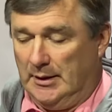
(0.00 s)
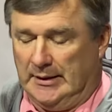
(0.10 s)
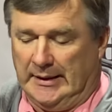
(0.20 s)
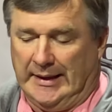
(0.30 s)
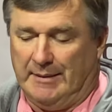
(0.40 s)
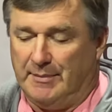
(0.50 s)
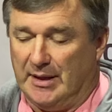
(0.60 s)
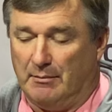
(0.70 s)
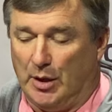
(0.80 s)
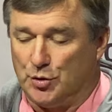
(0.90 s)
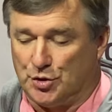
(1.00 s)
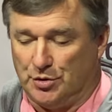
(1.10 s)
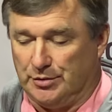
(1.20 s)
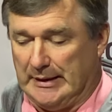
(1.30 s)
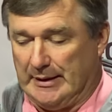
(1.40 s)
and be
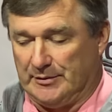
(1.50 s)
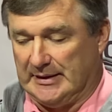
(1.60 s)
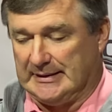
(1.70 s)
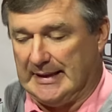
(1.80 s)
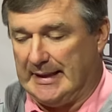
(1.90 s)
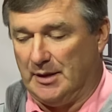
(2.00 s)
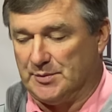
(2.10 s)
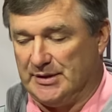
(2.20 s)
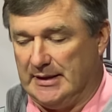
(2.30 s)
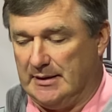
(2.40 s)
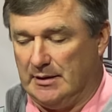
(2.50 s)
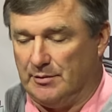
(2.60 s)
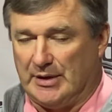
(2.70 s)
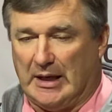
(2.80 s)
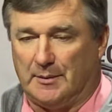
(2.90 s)
emotional. I don't think that helps any. You
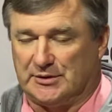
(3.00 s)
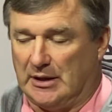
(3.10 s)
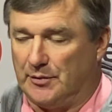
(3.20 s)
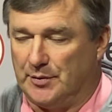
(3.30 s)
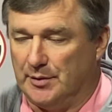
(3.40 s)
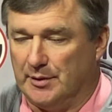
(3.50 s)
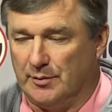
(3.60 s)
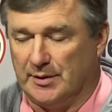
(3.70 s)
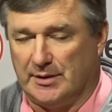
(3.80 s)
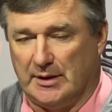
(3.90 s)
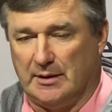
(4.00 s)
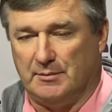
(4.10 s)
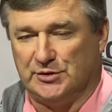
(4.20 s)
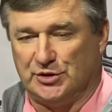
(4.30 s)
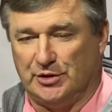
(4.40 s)
know, Dom's gone through it with
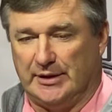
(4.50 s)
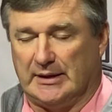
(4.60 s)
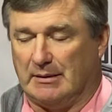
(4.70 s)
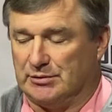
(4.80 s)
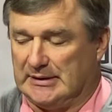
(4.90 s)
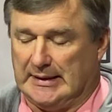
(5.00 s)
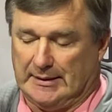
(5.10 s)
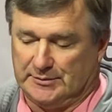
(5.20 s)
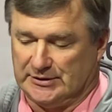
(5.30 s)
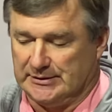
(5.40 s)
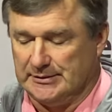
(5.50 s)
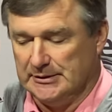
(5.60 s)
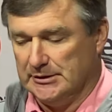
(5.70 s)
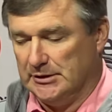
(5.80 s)
Missouri a couple times, and